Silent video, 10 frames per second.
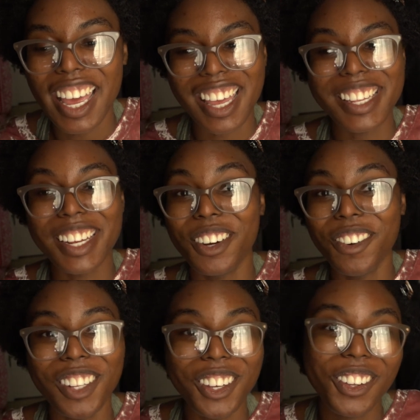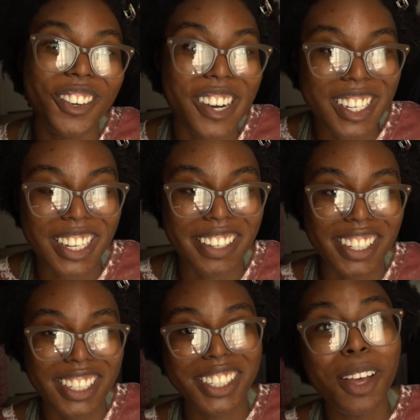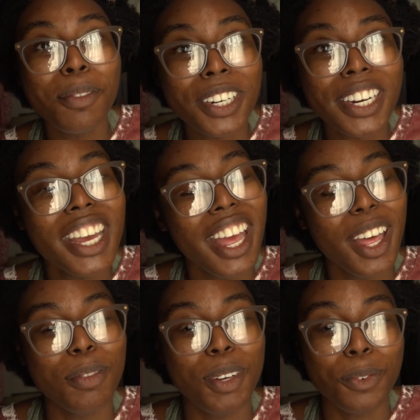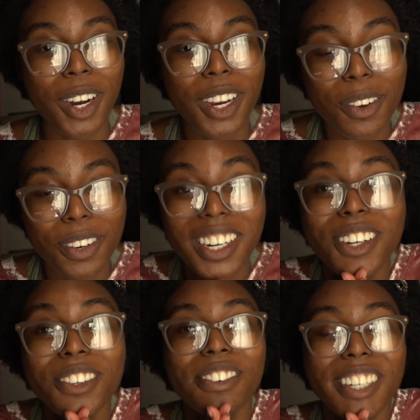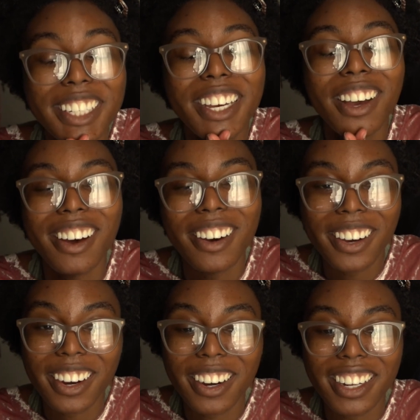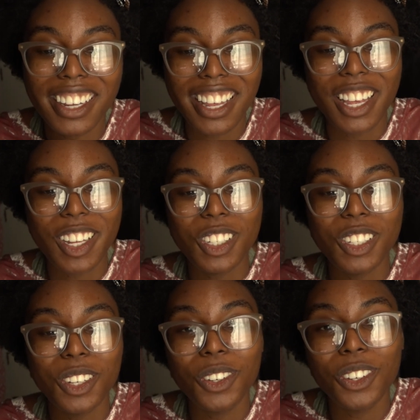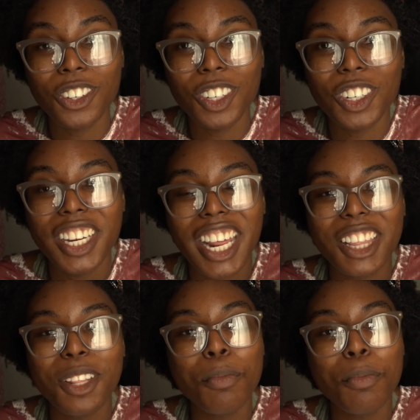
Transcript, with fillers: And then over the course of the summer, I've been working, working really hard to create the